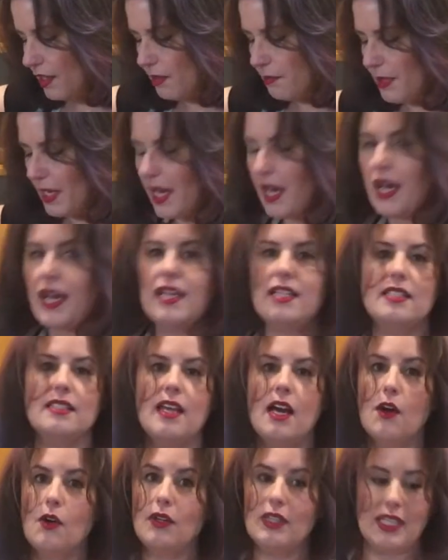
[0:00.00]
there'll be ice
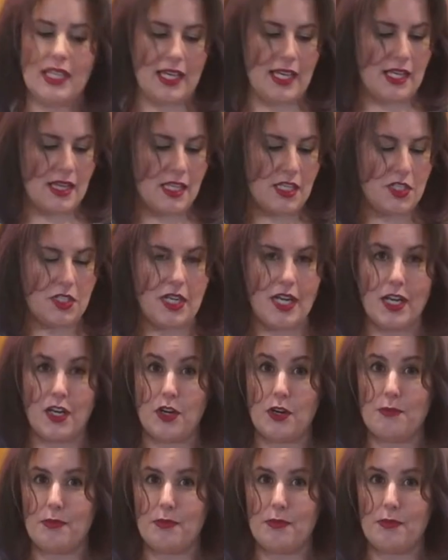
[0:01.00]
not only in the shaker,